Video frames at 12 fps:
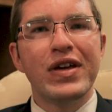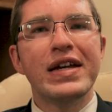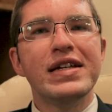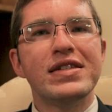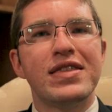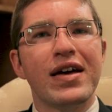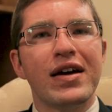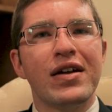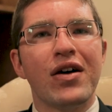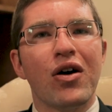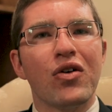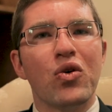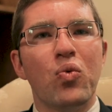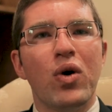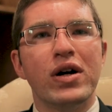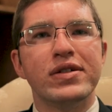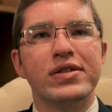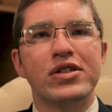These then are the
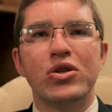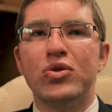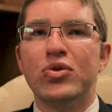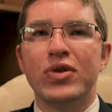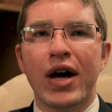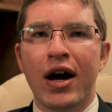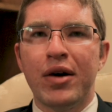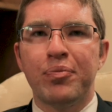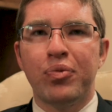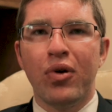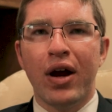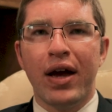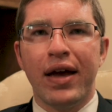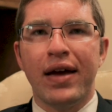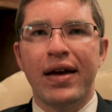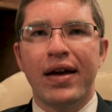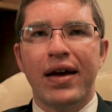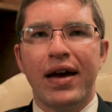ones who do not
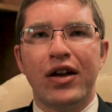pray